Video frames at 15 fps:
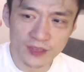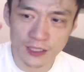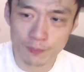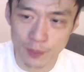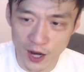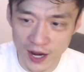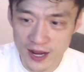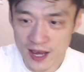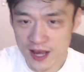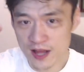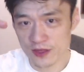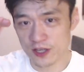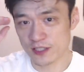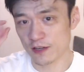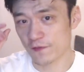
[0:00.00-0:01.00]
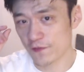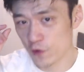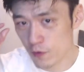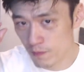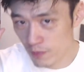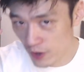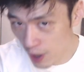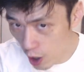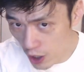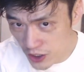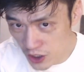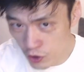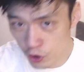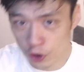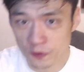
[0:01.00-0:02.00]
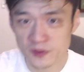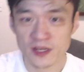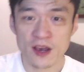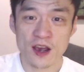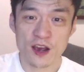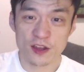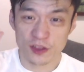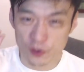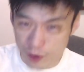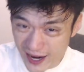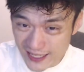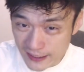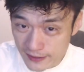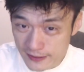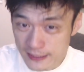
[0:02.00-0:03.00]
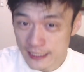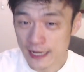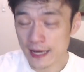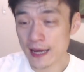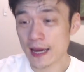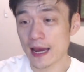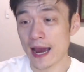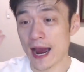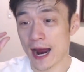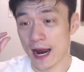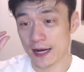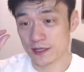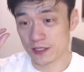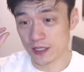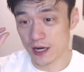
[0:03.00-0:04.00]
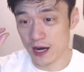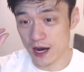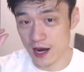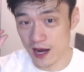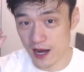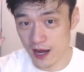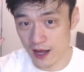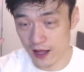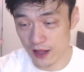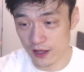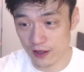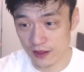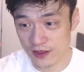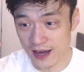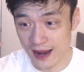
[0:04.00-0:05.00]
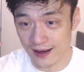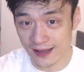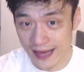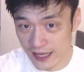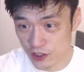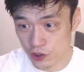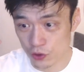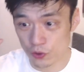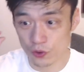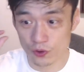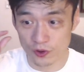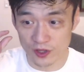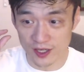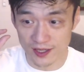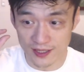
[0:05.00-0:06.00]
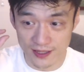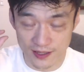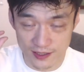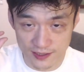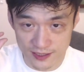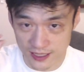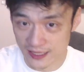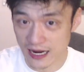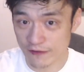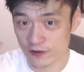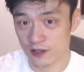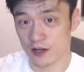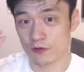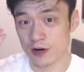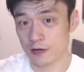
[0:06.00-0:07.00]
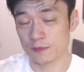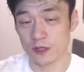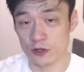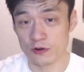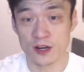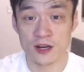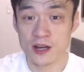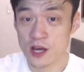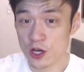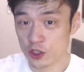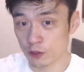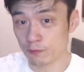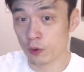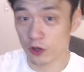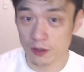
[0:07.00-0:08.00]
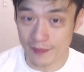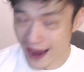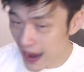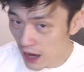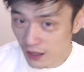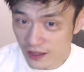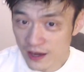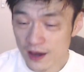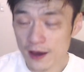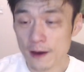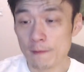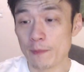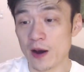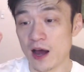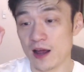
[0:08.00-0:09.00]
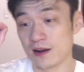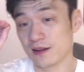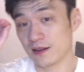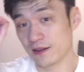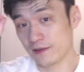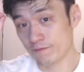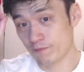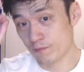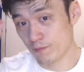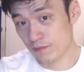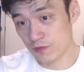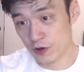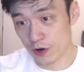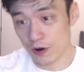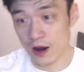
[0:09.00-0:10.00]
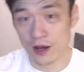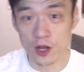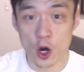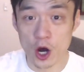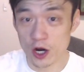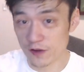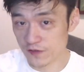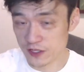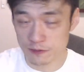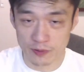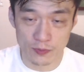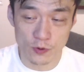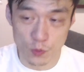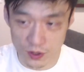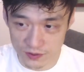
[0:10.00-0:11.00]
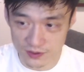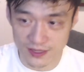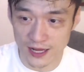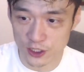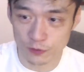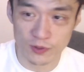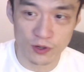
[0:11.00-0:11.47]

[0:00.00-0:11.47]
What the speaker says: But there's a few minority groups threatened, and that led to the South Africa Rugby Union to pull them out. But you know, a lot of these people want that to be